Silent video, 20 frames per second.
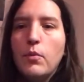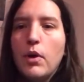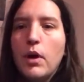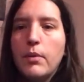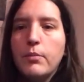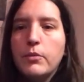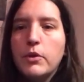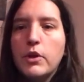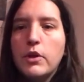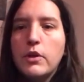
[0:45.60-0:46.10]
what
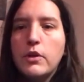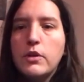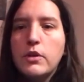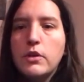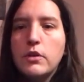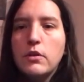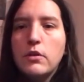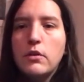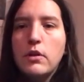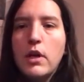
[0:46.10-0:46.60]
I'm gonna
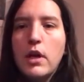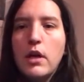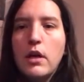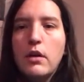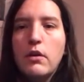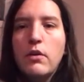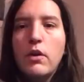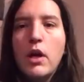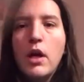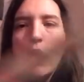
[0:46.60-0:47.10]
do
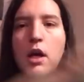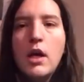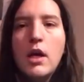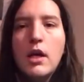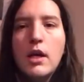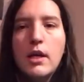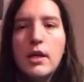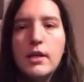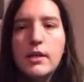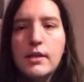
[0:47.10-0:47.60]
now
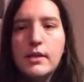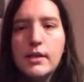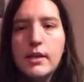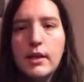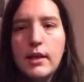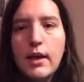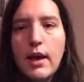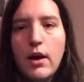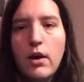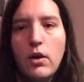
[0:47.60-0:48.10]
is
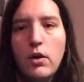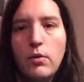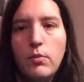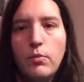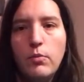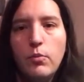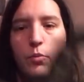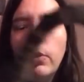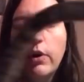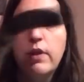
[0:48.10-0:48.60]
get
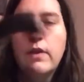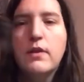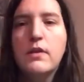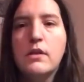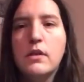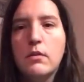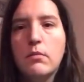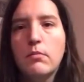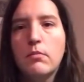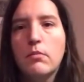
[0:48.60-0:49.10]
on with
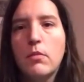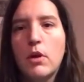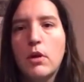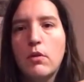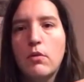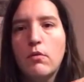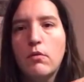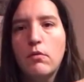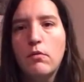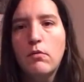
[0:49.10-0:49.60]
some
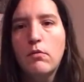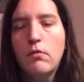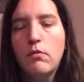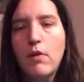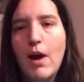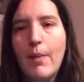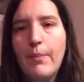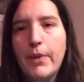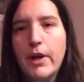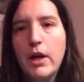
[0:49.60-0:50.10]

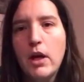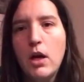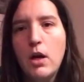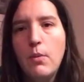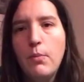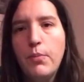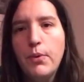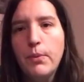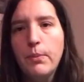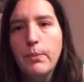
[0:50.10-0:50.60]
wrapping
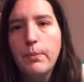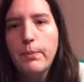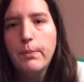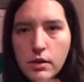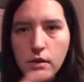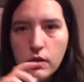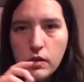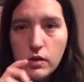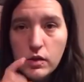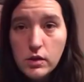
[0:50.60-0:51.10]
up.
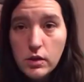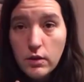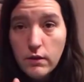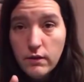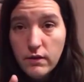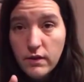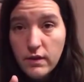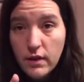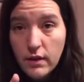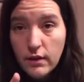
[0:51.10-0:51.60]
So
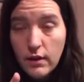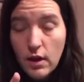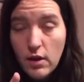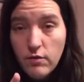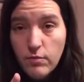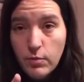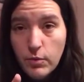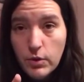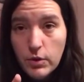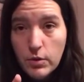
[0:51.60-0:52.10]
if you think that
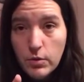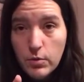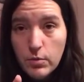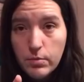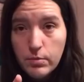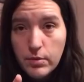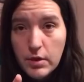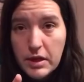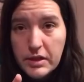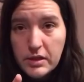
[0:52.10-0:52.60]
I've bought you
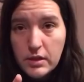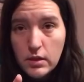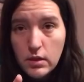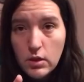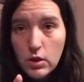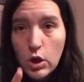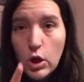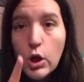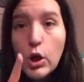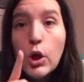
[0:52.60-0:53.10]
a
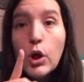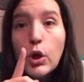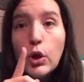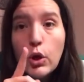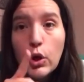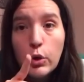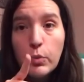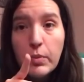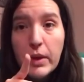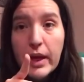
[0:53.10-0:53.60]
present, no